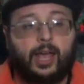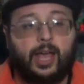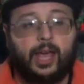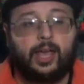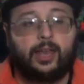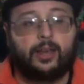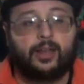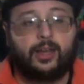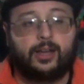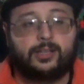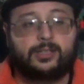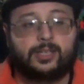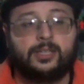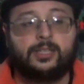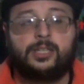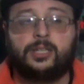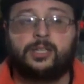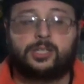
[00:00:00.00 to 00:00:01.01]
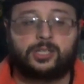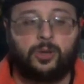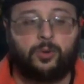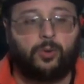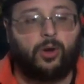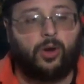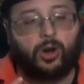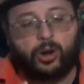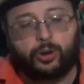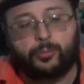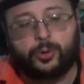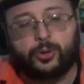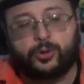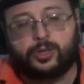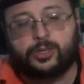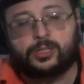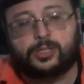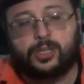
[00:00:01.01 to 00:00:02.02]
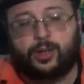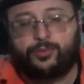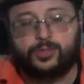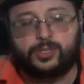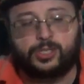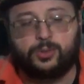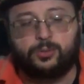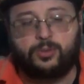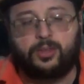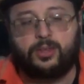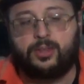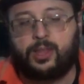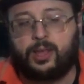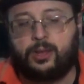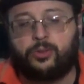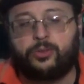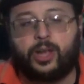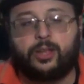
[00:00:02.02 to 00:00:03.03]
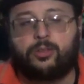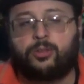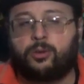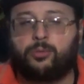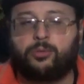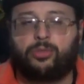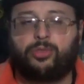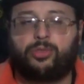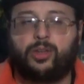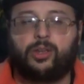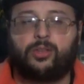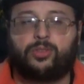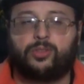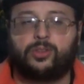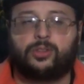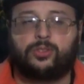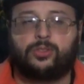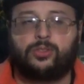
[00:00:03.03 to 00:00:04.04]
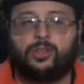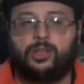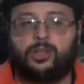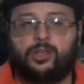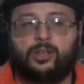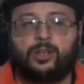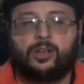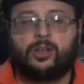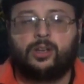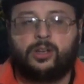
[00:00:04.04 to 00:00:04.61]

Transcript: And since he's so armored and stuff and so detailed, I don't think that the